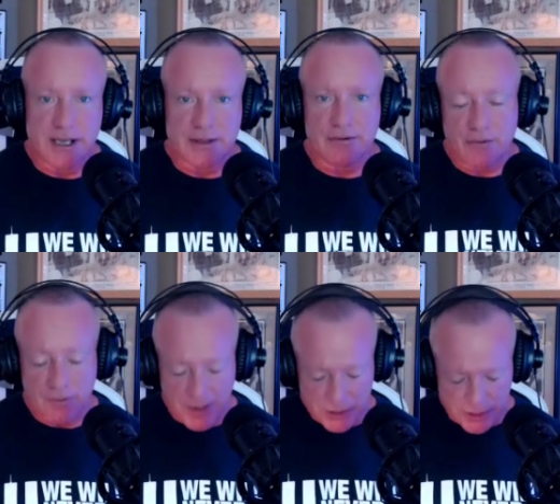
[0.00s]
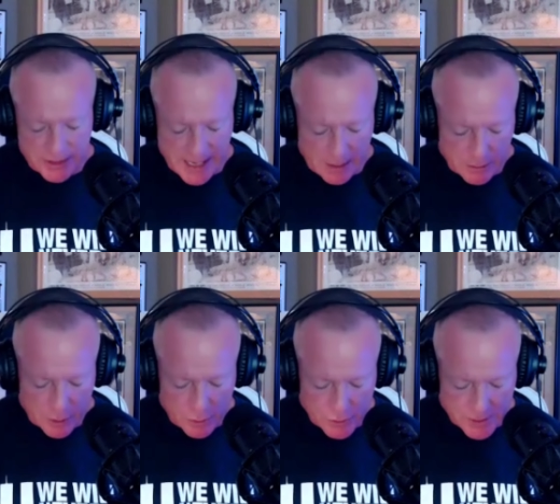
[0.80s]
get their information
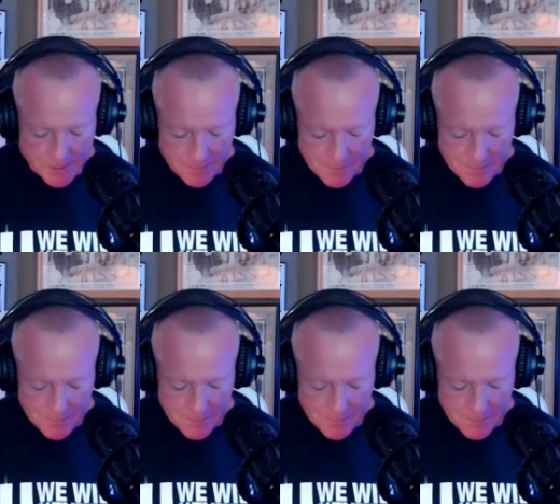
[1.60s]
downloads.